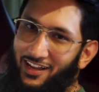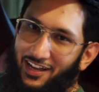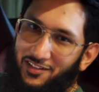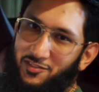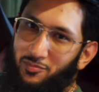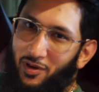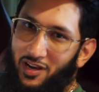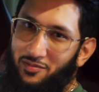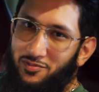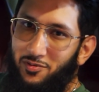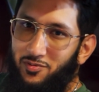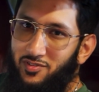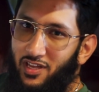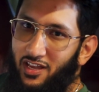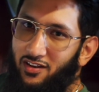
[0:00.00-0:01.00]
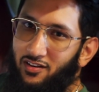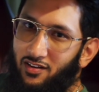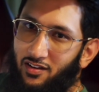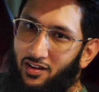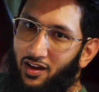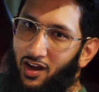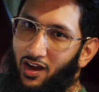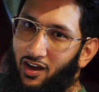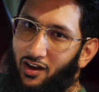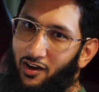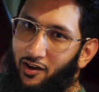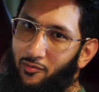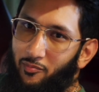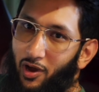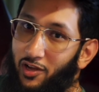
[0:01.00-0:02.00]
guys, so my name is Hussein.
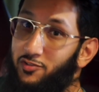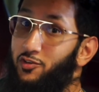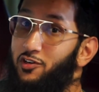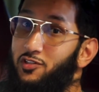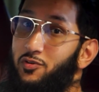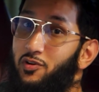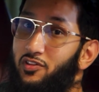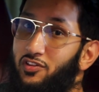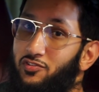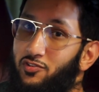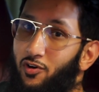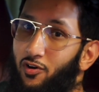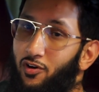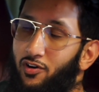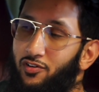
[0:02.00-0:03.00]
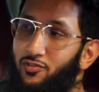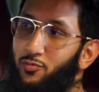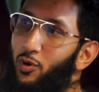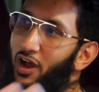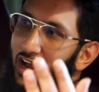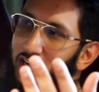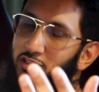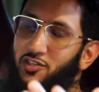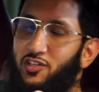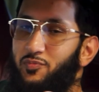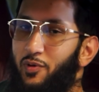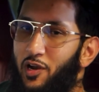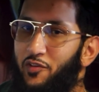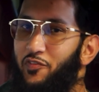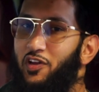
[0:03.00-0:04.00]
I started tuning these cars. Well, actually, it's
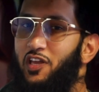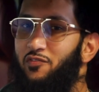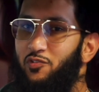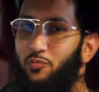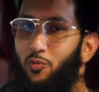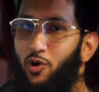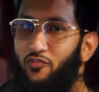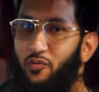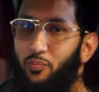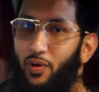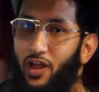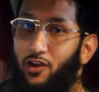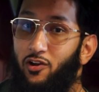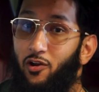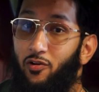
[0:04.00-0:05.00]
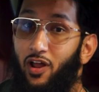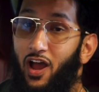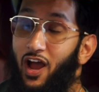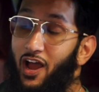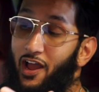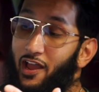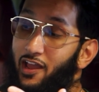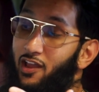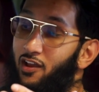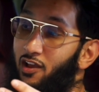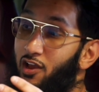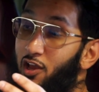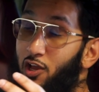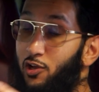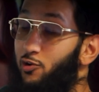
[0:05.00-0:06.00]
better if I give you more of a background. I
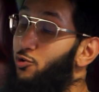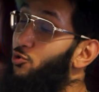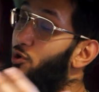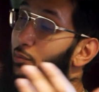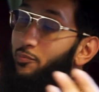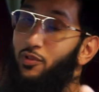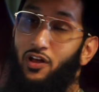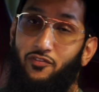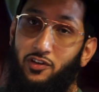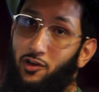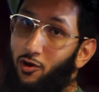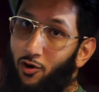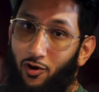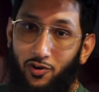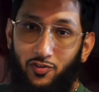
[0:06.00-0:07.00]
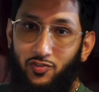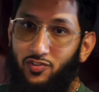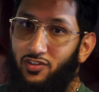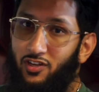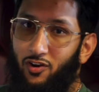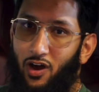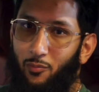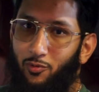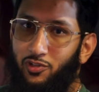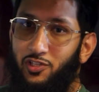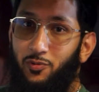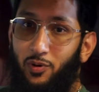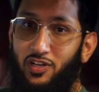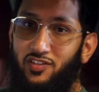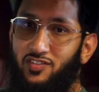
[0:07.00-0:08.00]
grew up loving cars. You know, I'm only
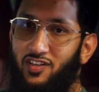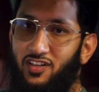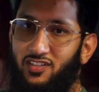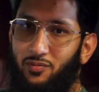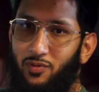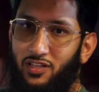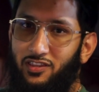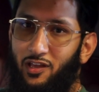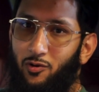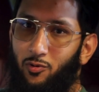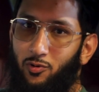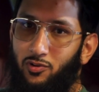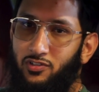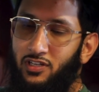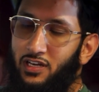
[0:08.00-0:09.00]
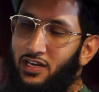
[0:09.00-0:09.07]
26. I'm not that old.